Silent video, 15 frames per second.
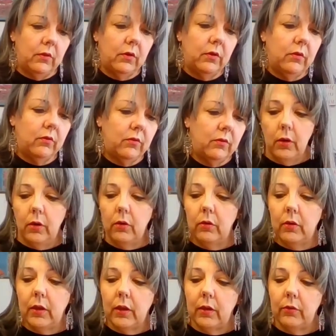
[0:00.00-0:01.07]
So
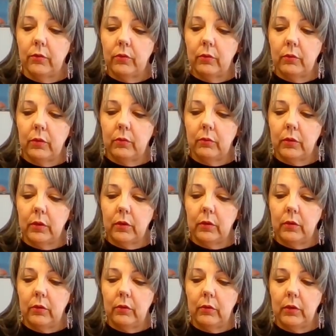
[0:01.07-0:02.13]
okay, so what we're
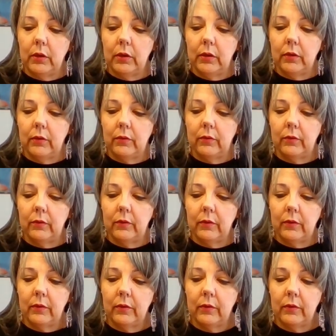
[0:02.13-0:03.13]
going to do is